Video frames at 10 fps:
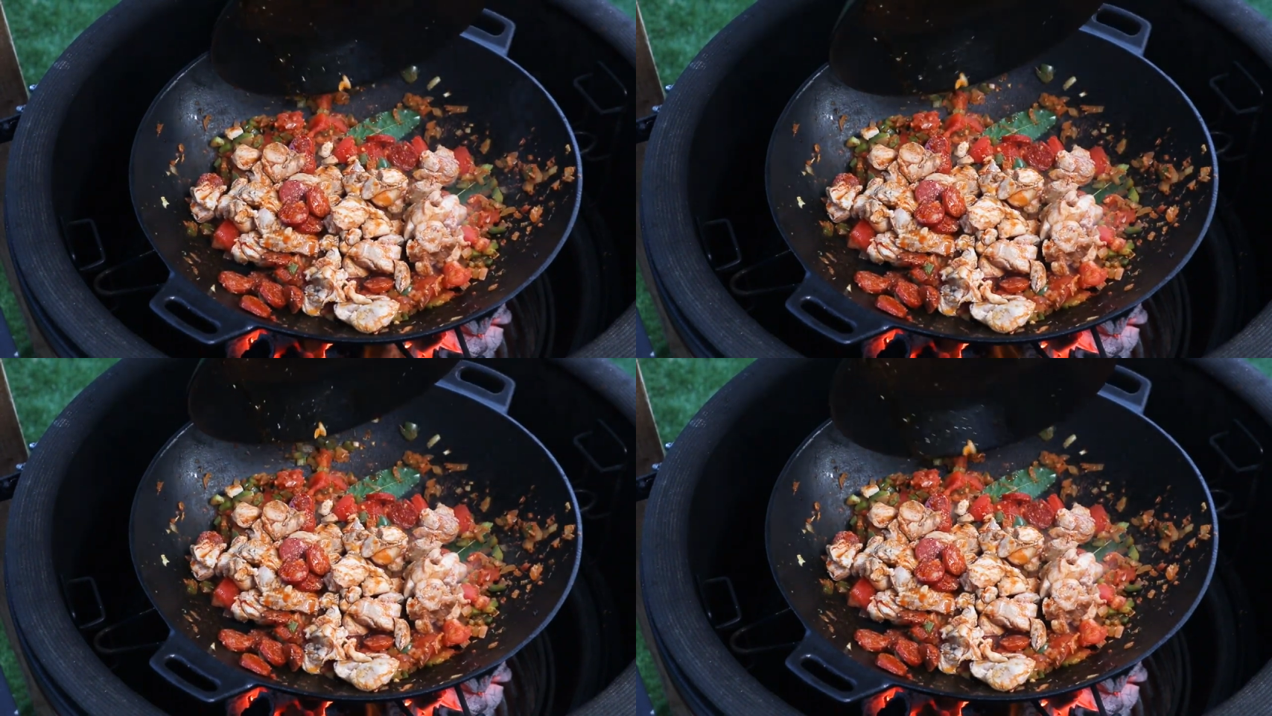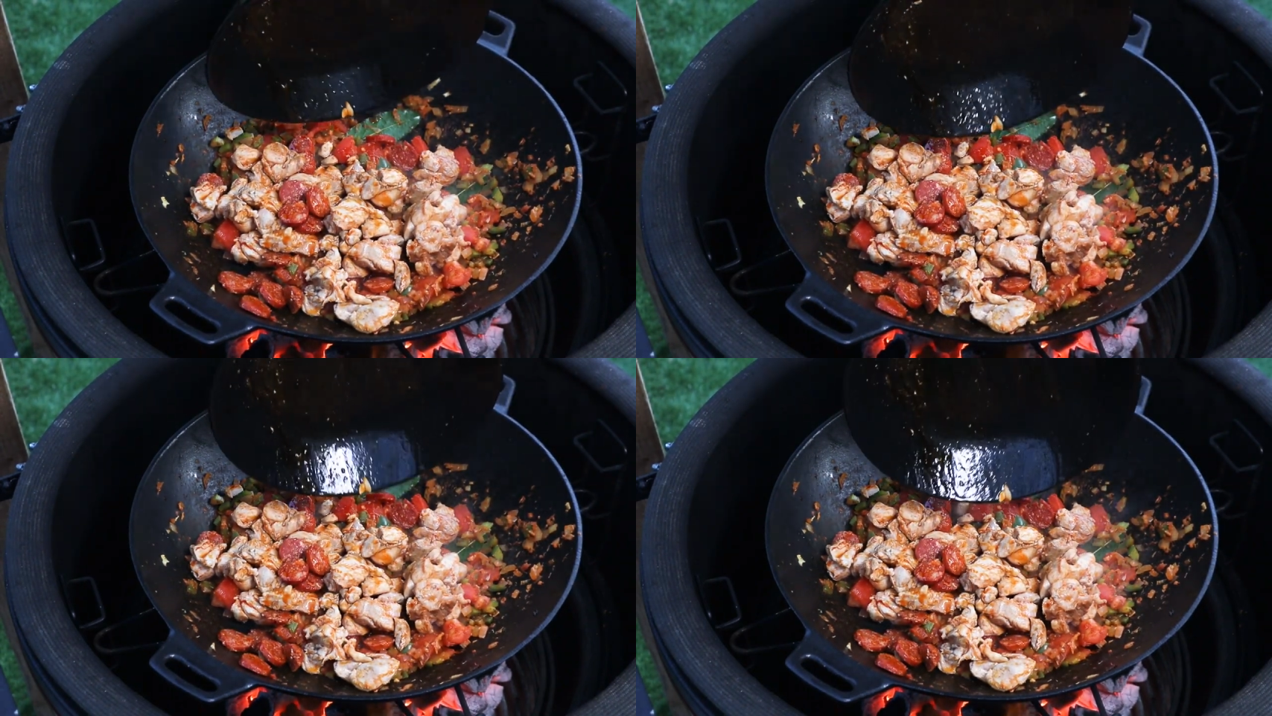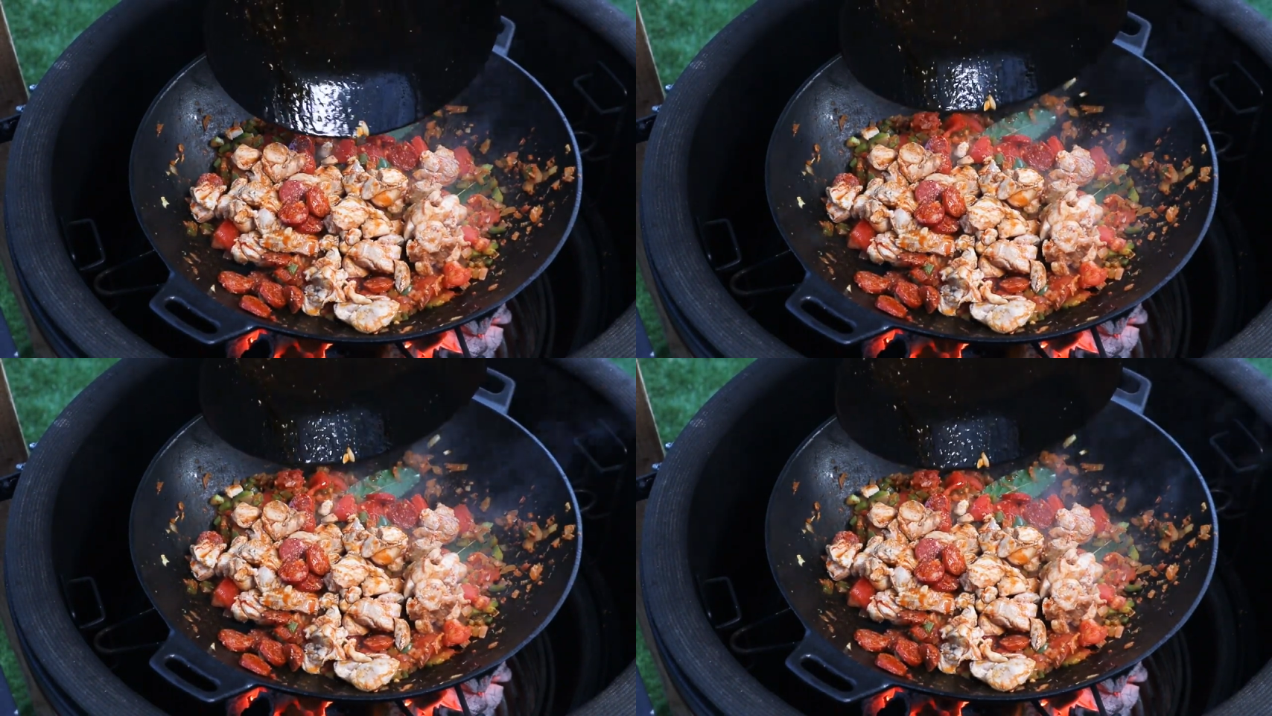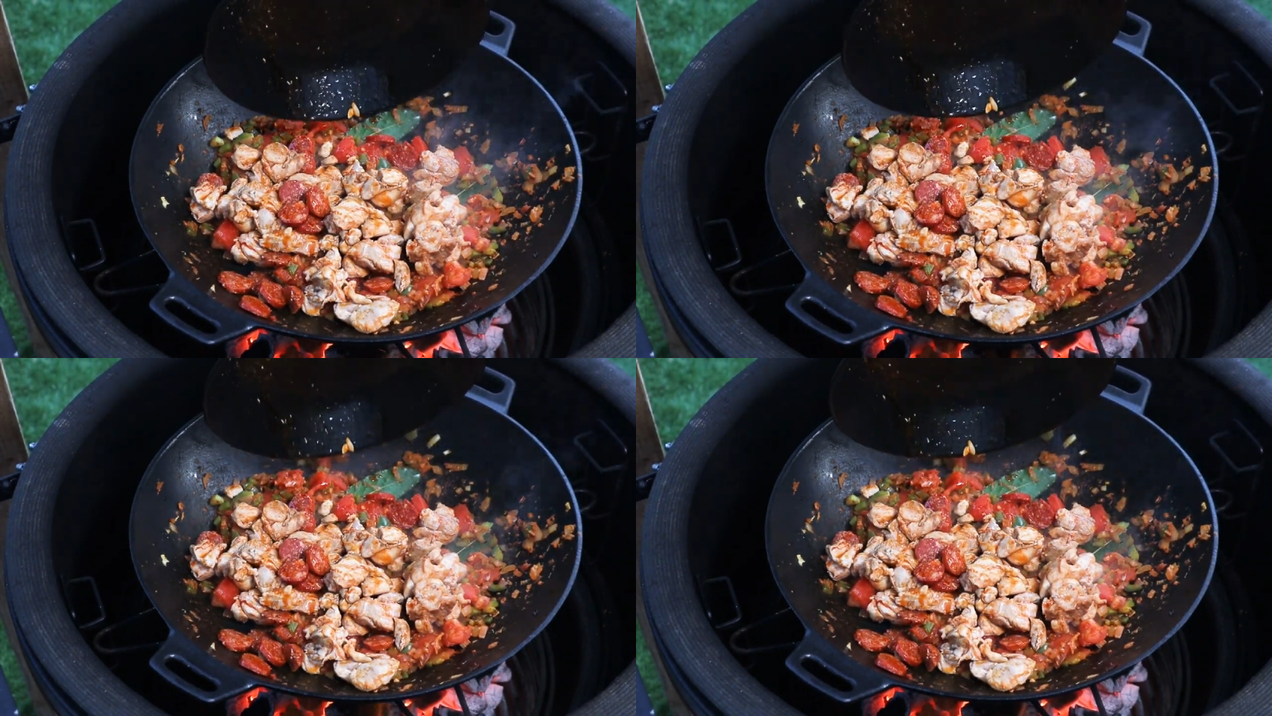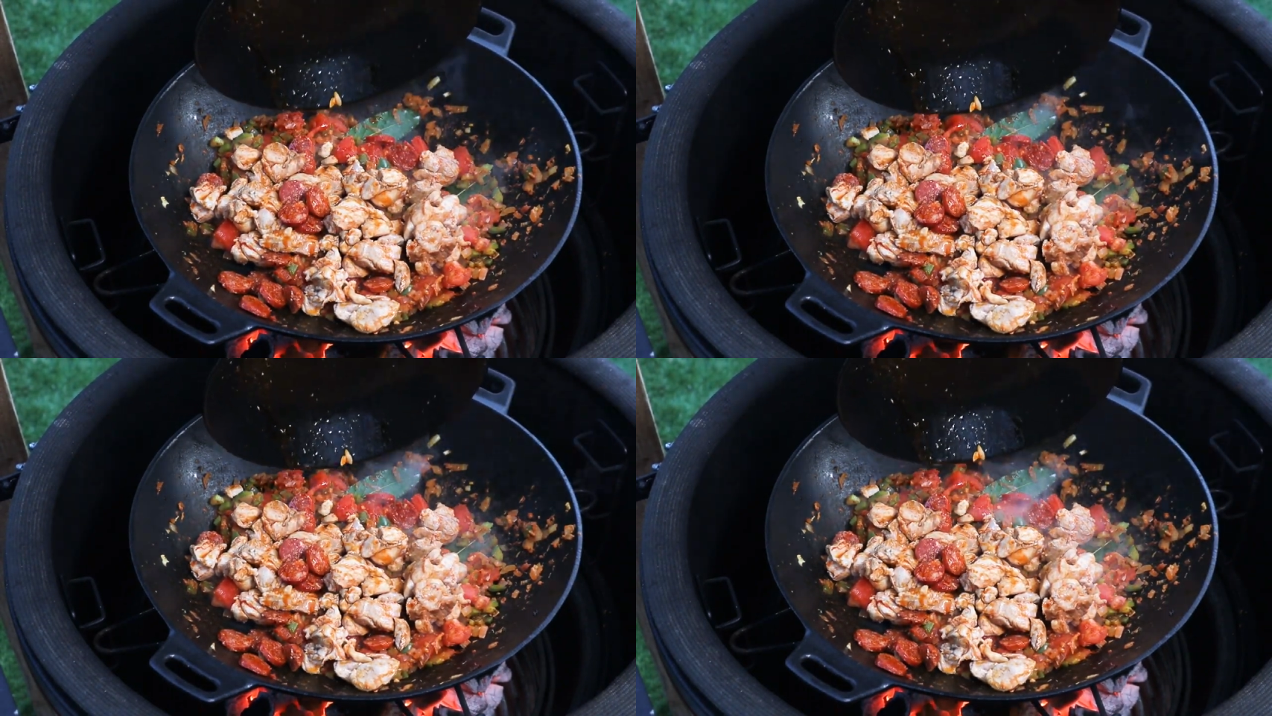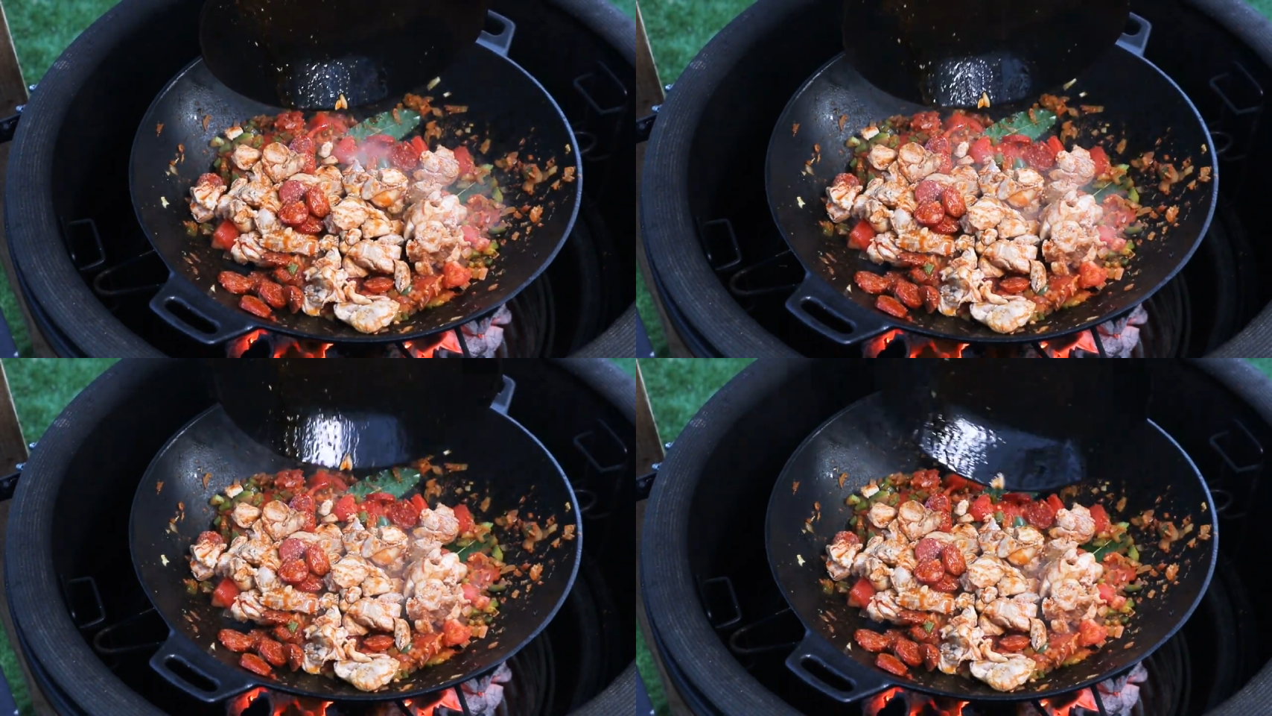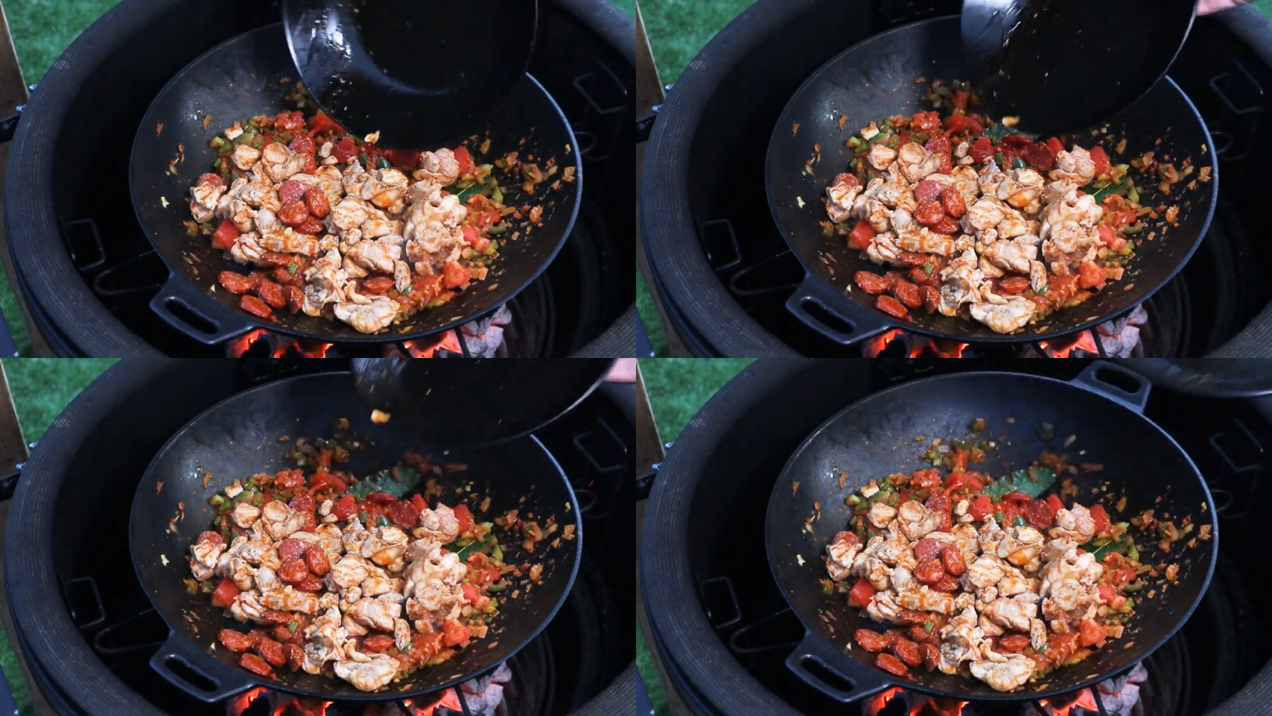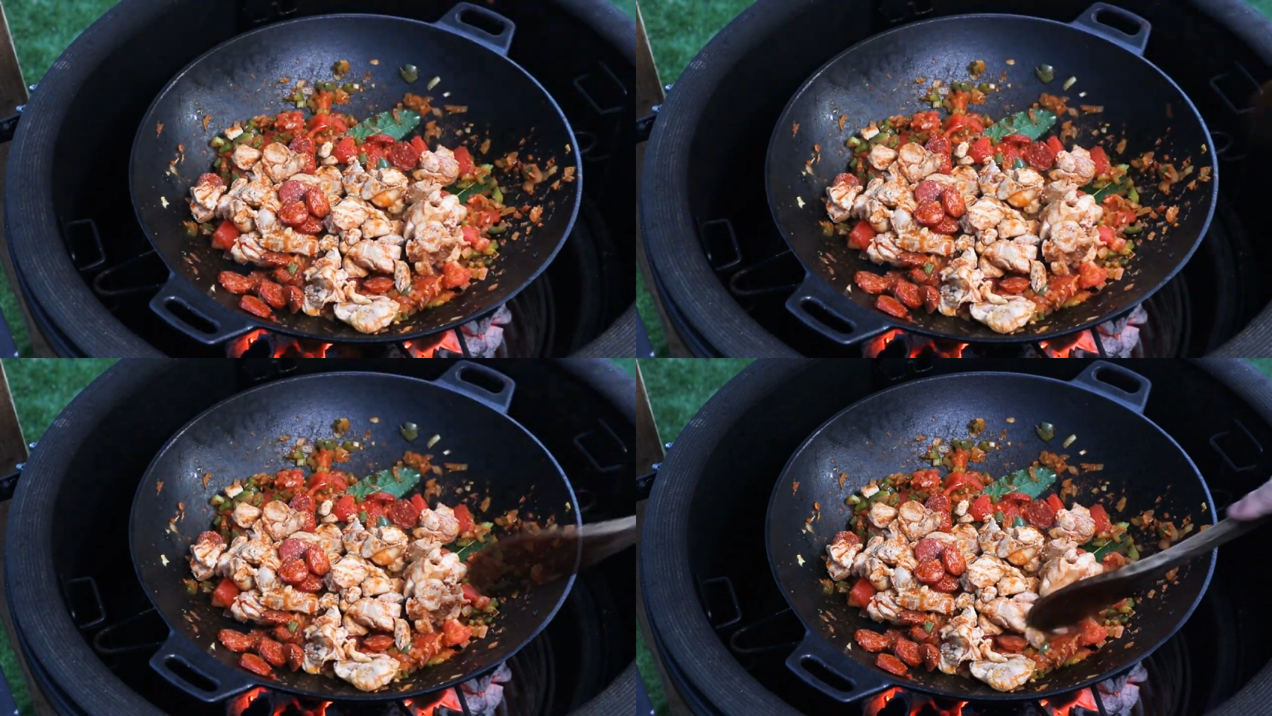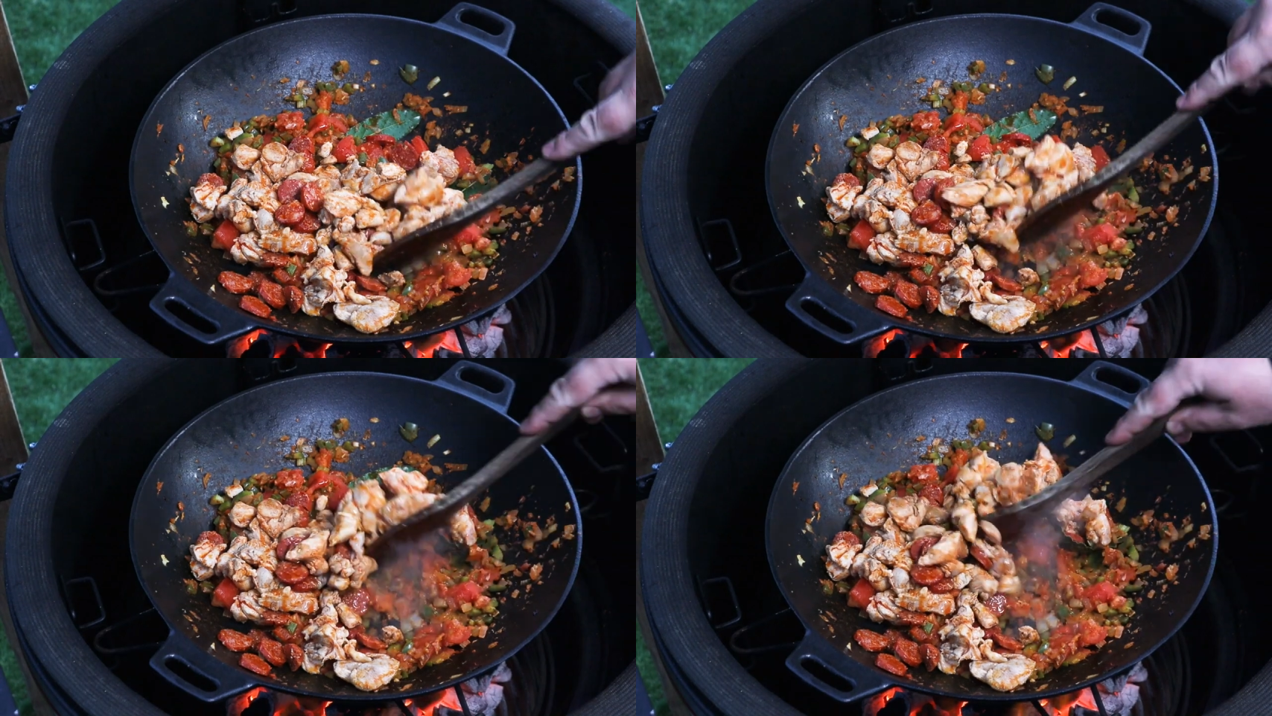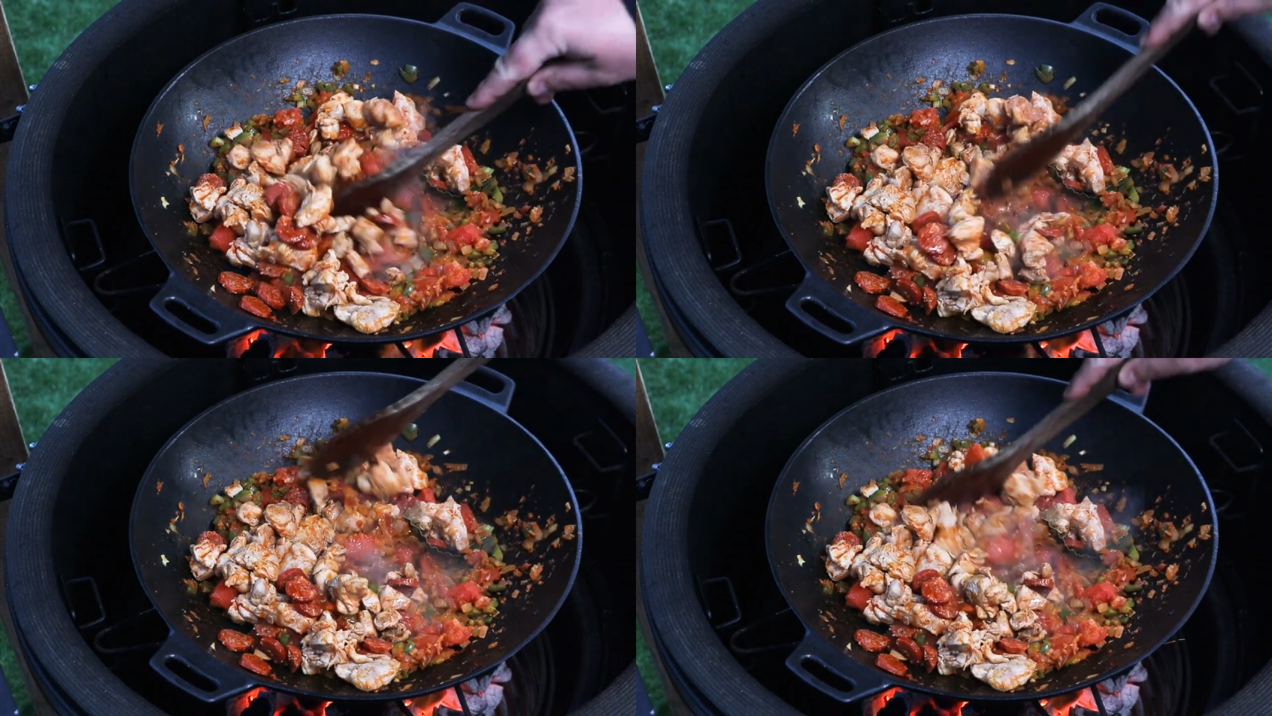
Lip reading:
Nobody's mouth can be seen.